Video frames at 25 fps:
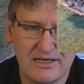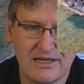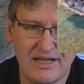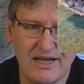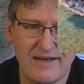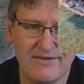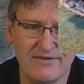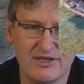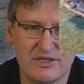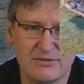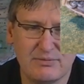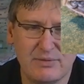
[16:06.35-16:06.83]

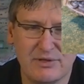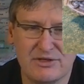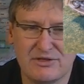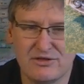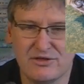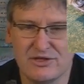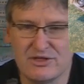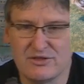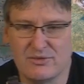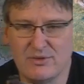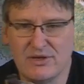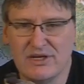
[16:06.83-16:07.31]
I'll have this
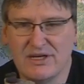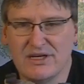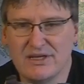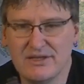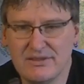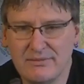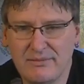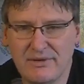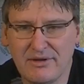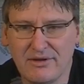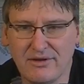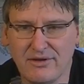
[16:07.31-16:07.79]
picture as
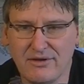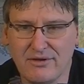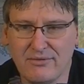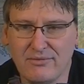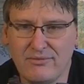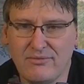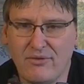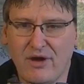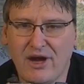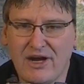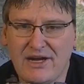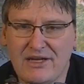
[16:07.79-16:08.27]
well. My
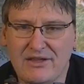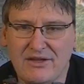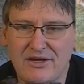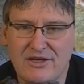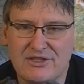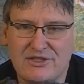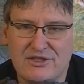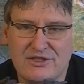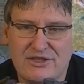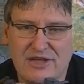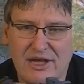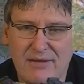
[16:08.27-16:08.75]
little rocket
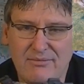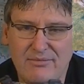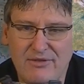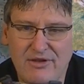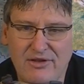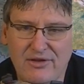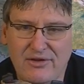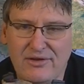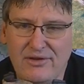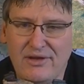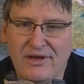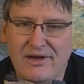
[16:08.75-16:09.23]
launcher type
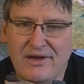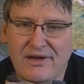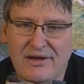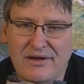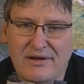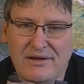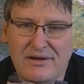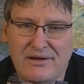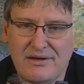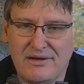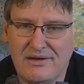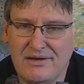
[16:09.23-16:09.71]
dude.
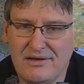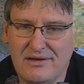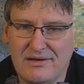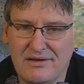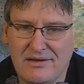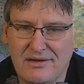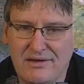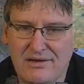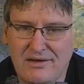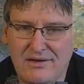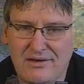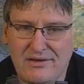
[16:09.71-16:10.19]

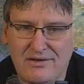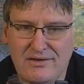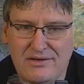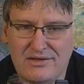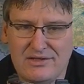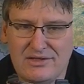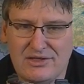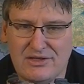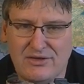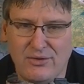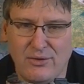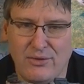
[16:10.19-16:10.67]

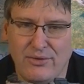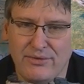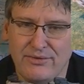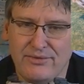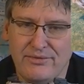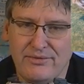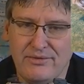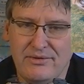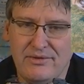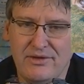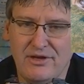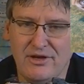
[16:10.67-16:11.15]
It's a
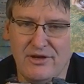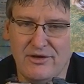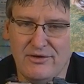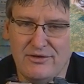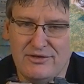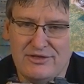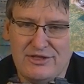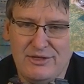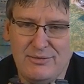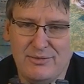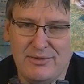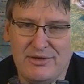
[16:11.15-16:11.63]
total,
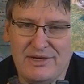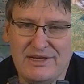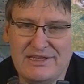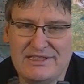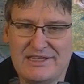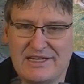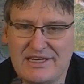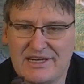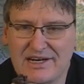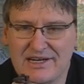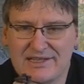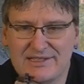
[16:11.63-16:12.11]
super
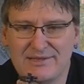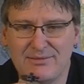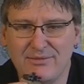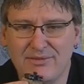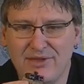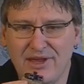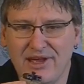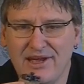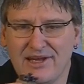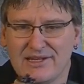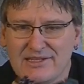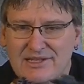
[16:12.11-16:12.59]
easy
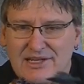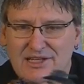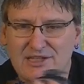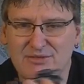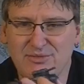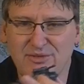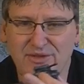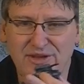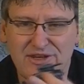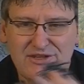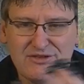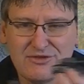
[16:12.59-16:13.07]
custom thing. It's got
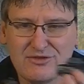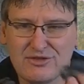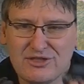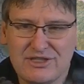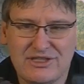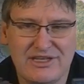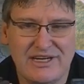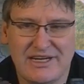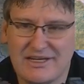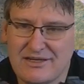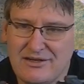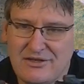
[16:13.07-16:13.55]
some electrical
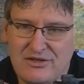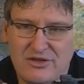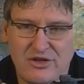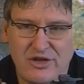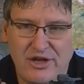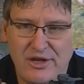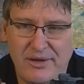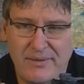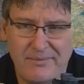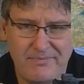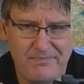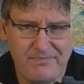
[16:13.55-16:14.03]
connectors
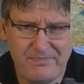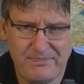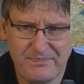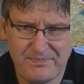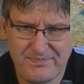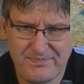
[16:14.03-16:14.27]
on it.